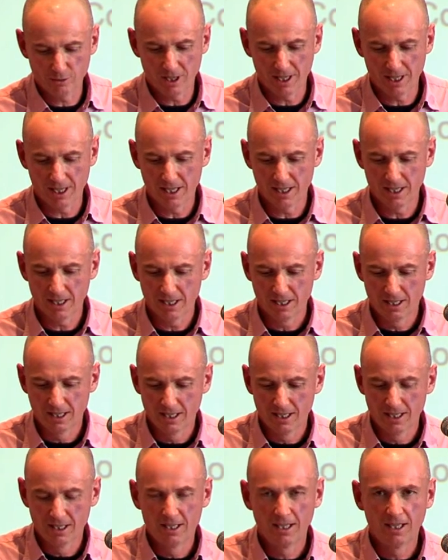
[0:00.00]
really
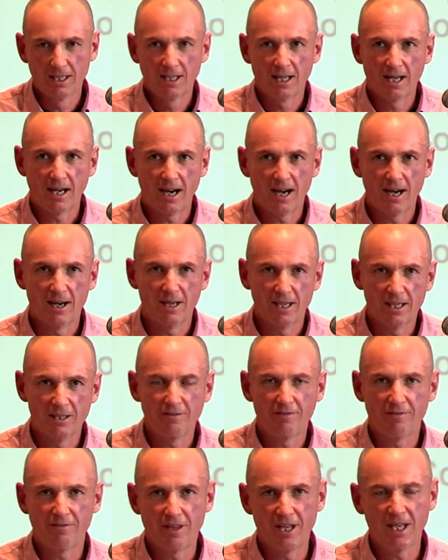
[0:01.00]

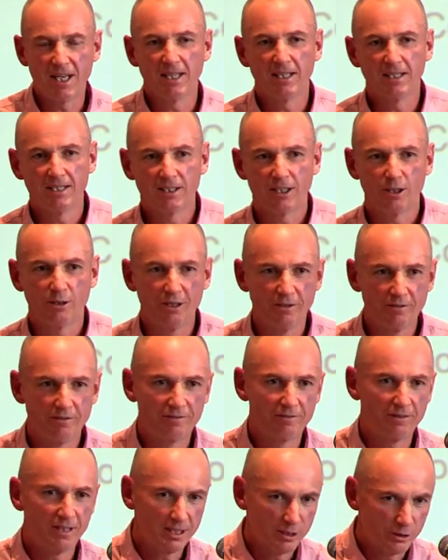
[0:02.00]
if-then. So
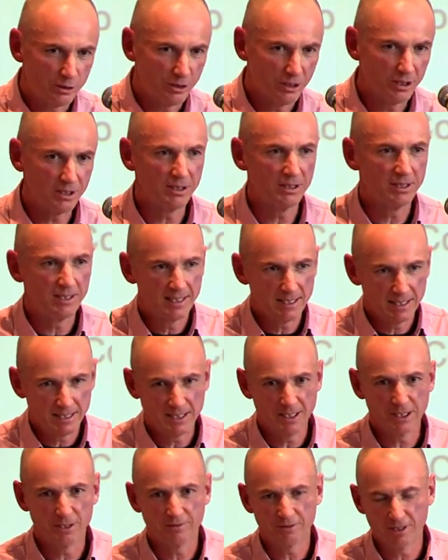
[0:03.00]
if a certain
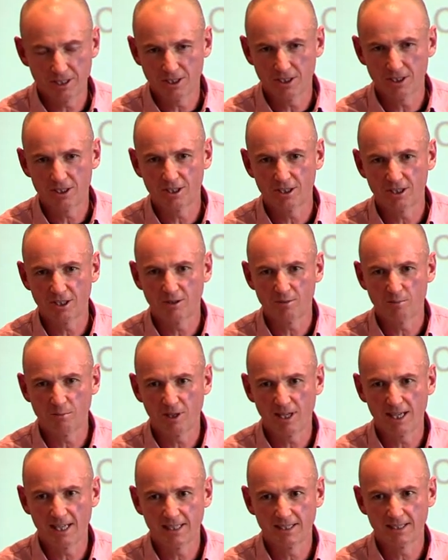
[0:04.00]
set of conditions are in
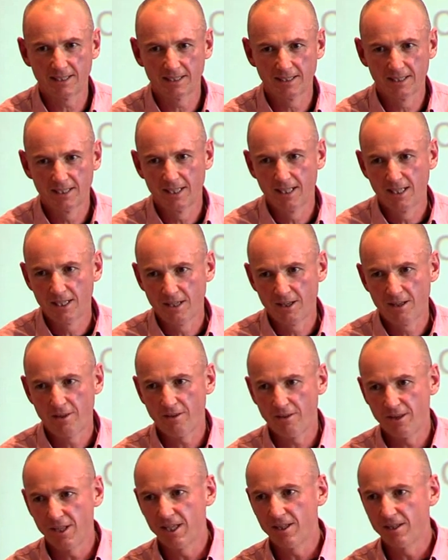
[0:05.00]
place,
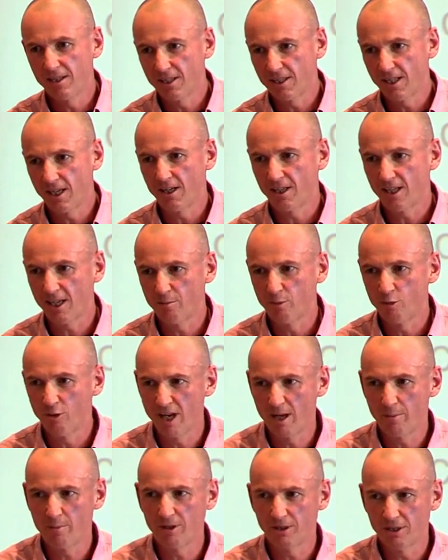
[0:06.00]
then this outcome will
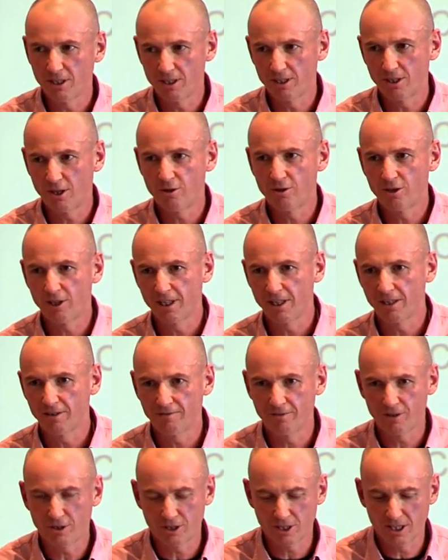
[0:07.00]
happen, this socially
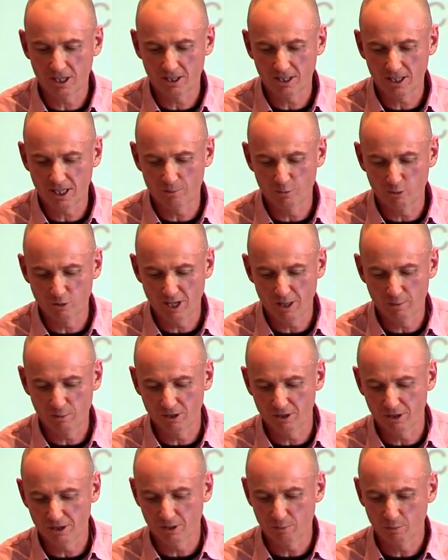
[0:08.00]
inefficient outcome will
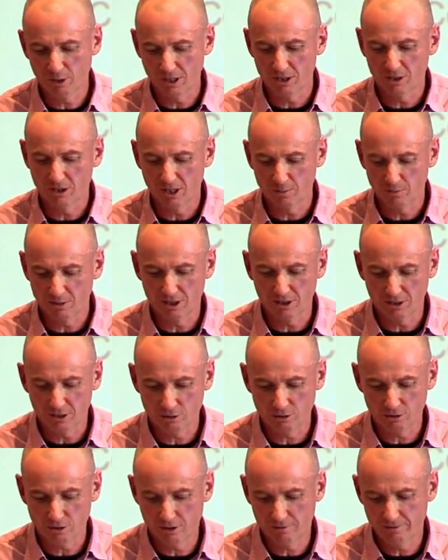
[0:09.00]
happen, and the pig jumps in the
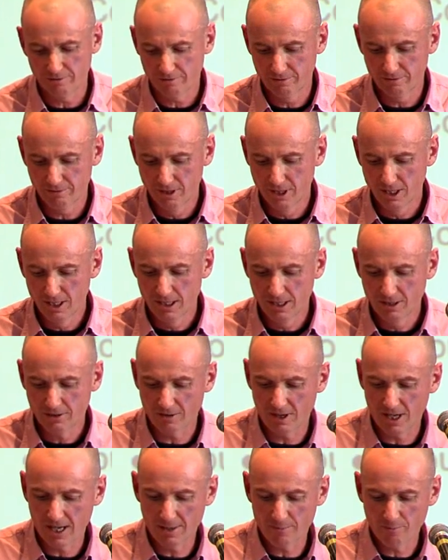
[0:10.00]
trough,
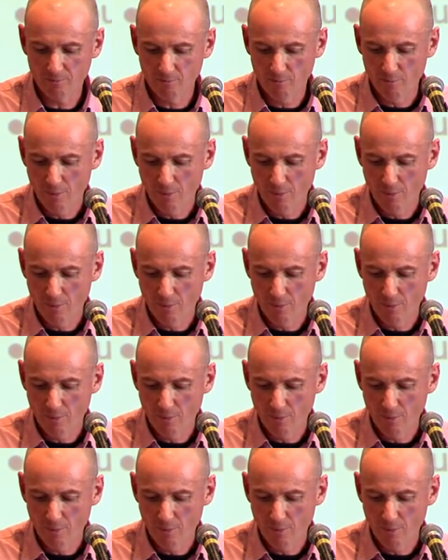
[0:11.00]
right?